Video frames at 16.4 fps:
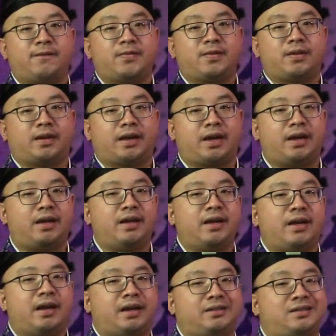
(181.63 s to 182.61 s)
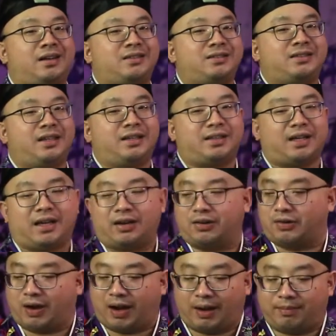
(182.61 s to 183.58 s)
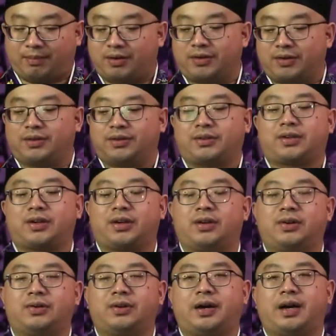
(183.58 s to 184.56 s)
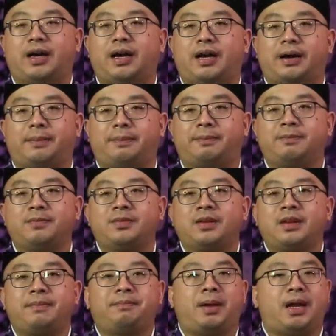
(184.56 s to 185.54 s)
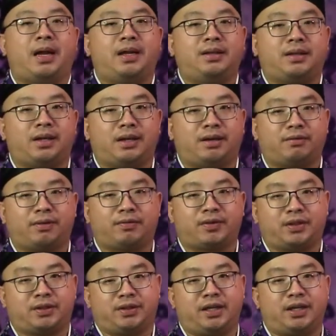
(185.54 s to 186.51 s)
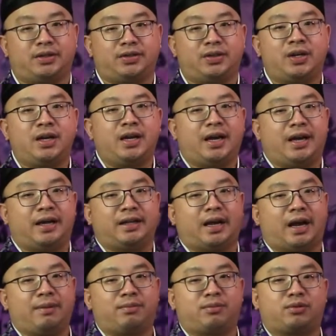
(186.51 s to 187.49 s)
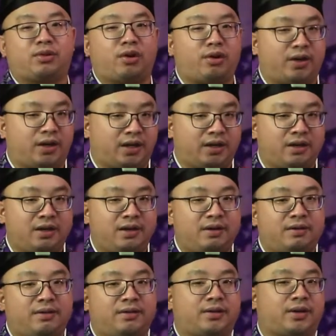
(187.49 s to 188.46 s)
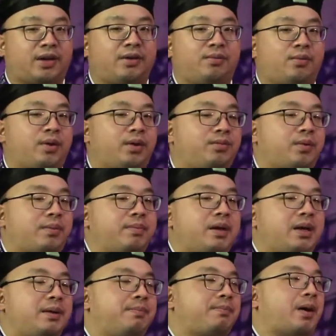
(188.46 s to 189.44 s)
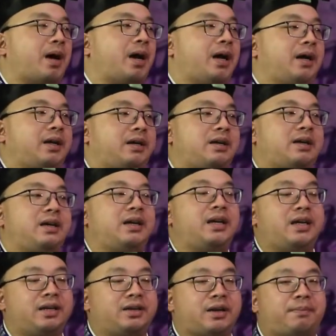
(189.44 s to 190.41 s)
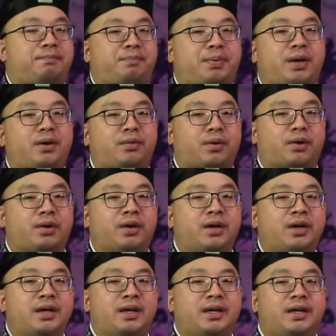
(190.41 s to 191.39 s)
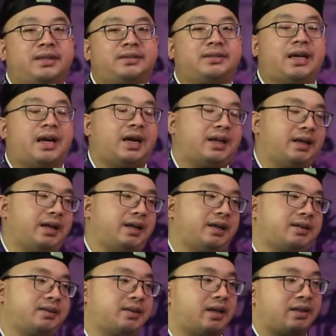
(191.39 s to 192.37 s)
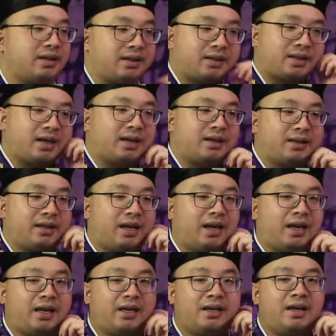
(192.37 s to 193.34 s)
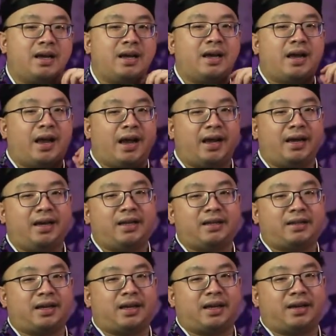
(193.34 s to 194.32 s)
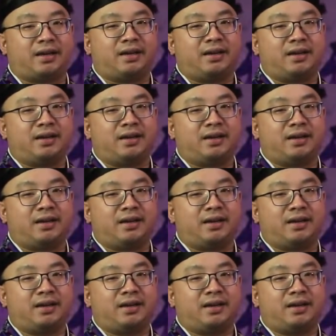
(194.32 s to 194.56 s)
Okay, it's not saying that I'm going to go painting with the dish and I'm dirty. Okay, what we mean by clean and pure is that it doesn't contain anything